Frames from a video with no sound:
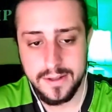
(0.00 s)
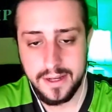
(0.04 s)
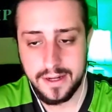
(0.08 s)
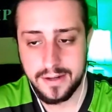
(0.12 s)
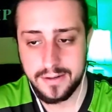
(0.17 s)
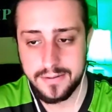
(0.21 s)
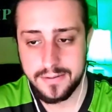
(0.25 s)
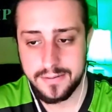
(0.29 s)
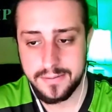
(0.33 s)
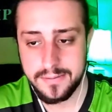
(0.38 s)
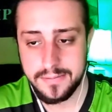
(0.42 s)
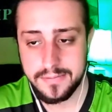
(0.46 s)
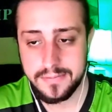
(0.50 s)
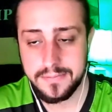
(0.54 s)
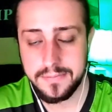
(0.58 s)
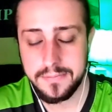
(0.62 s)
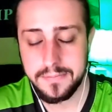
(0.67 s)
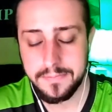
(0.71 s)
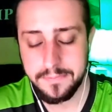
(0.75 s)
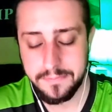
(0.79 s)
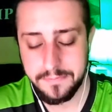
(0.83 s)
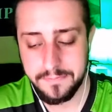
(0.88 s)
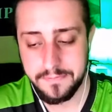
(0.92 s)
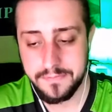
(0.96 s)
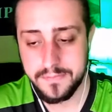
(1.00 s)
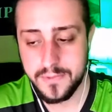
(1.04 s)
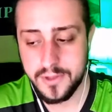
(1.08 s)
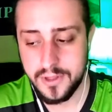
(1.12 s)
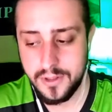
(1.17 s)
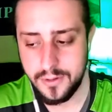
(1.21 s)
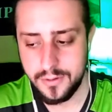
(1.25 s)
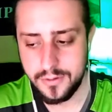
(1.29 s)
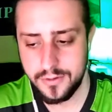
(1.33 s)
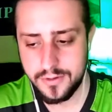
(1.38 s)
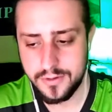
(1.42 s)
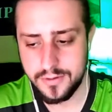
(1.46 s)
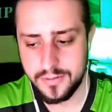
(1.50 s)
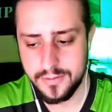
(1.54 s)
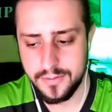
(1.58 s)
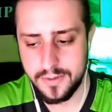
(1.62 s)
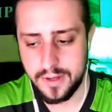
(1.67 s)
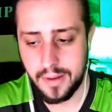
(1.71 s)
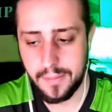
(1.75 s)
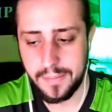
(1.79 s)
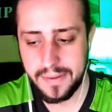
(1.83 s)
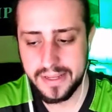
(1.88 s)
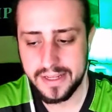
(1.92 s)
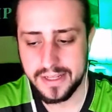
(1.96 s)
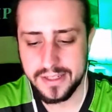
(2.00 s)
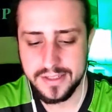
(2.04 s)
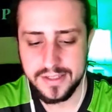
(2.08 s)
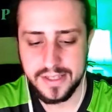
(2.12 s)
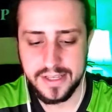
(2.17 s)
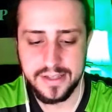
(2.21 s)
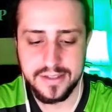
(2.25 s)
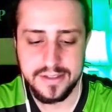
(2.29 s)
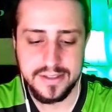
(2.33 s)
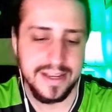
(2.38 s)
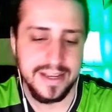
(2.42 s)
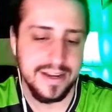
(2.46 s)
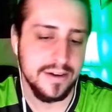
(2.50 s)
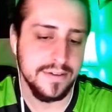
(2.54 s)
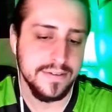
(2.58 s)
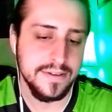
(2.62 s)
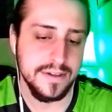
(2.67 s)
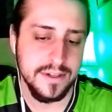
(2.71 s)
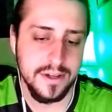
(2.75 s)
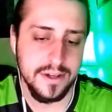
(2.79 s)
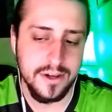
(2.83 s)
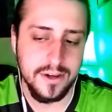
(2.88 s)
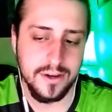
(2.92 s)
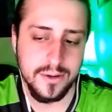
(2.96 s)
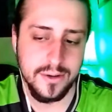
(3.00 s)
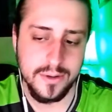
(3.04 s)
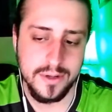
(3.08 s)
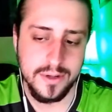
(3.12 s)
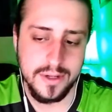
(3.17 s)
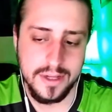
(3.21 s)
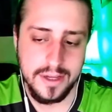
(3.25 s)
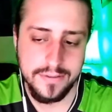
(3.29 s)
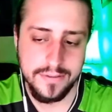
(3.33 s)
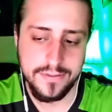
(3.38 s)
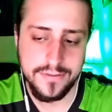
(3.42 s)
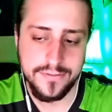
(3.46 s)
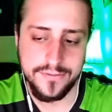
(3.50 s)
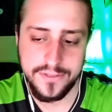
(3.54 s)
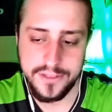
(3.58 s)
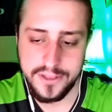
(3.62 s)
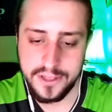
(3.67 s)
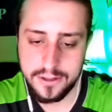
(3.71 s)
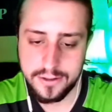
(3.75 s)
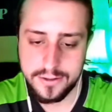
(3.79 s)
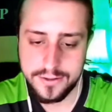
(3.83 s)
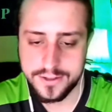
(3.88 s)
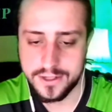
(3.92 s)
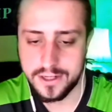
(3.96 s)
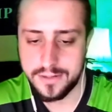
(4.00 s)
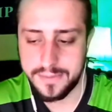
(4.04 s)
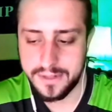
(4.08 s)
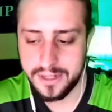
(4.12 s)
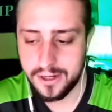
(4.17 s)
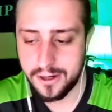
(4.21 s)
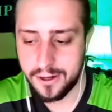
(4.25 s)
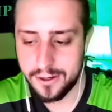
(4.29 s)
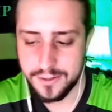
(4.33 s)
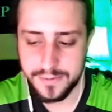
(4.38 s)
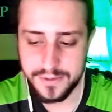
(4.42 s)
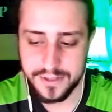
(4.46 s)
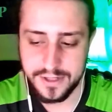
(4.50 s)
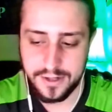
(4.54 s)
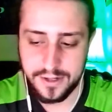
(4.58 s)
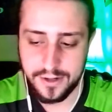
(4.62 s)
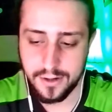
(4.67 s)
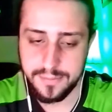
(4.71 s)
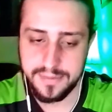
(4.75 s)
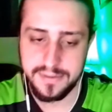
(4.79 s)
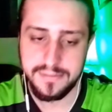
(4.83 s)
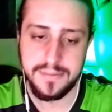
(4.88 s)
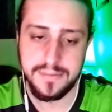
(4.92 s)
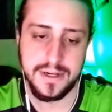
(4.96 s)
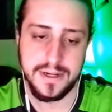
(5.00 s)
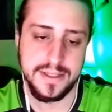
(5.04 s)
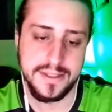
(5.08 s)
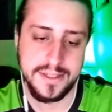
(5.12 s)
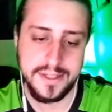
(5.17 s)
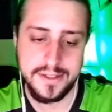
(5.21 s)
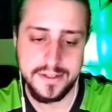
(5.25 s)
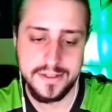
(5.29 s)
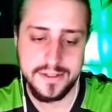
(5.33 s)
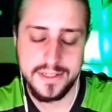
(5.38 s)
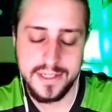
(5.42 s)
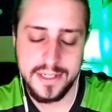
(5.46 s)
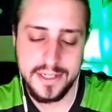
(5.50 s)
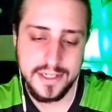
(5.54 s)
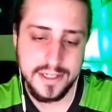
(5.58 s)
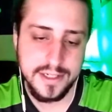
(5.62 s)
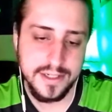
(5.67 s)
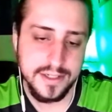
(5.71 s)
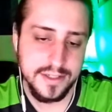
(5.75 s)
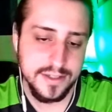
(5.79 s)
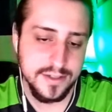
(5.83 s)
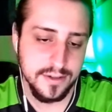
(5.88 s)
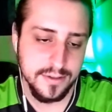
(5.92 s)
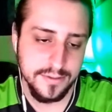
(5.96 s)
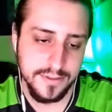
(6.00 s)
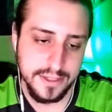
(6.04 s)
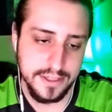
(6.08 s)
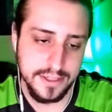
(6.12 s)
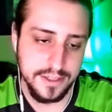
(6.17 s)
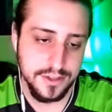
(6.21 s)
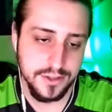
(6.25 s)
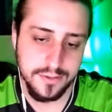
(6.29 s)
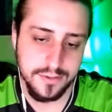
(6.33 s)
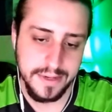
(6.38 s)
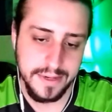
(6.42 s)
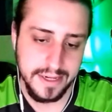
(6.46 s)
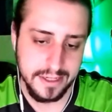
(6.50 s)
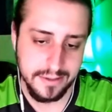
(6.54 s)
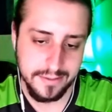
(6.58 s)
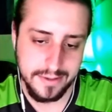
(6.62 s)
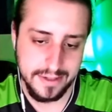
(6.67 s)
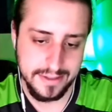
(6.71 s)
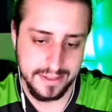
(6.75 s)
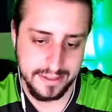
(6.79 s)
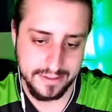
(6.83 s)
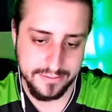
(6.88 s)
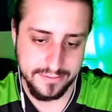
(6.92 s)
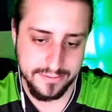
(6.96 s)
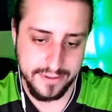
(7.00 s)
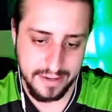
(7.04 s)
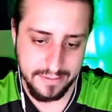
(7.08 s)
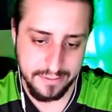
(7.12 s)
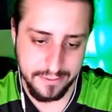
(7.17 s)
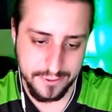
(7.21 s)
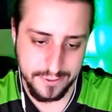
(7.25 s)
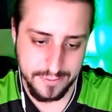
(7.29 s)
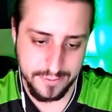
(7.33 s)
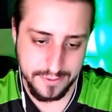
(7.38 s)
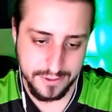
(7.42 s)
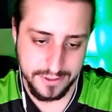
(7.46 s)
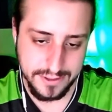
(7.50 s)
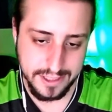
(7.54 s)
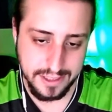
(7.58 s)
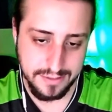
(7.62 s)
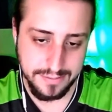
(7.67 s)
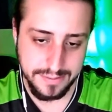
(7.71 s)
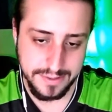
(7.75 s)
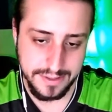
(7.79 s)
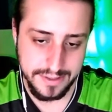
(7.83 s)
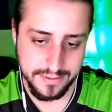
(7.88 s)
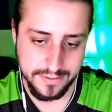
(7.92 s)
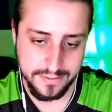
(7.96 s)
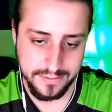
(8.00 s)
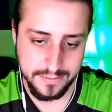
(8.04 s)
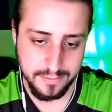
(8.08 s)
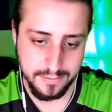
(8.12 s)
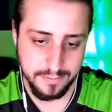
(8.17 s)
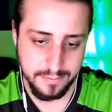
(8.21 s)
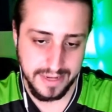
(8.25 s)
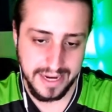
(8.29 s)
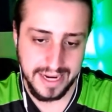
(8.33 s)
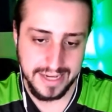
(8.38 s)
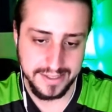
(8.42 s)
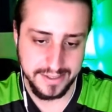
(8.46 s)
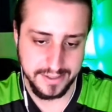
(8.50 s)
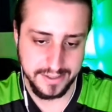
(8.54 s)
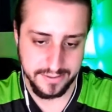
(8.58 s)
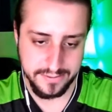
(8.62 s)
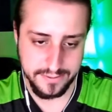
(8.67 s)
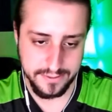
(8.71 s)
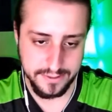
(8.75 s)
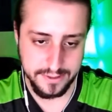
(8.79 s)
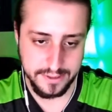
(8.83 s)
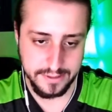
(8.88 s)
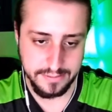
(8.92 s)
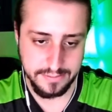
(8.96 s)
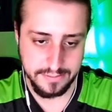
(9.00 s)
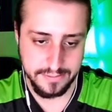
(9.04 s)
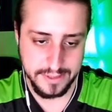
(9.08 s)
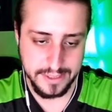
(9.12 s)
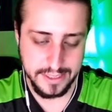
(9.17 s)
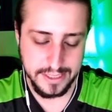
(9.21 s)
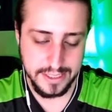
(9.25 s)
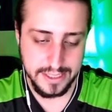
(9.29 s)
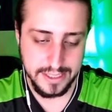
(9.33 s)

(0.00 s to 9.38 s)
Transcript: Yeah. Huge. I mean, because they even know if theaters are going to be 100% open by then. So if they do make around like 500 million, that'd be massive for them.